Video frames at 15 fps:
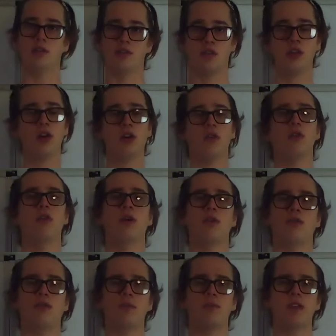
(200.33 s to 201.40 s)
So,
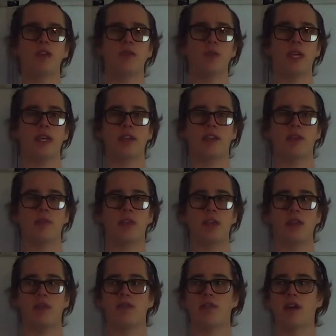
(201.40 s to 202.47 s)
from this we get
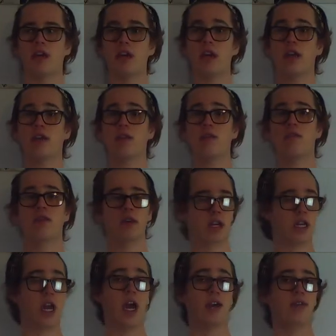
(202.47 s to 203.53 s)
something very,
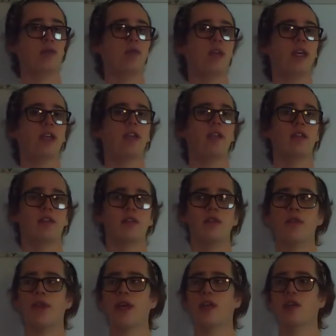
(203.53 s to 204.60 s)
very nice. We get this
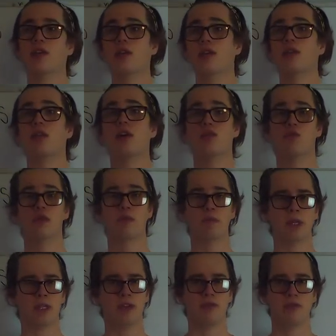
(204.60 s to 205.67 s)
little thing called
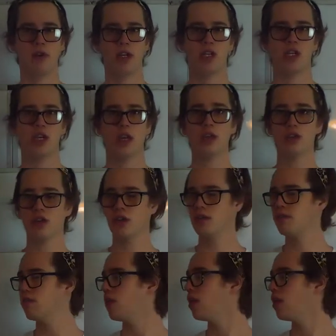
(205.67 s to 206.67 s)
logarithmic differentiation.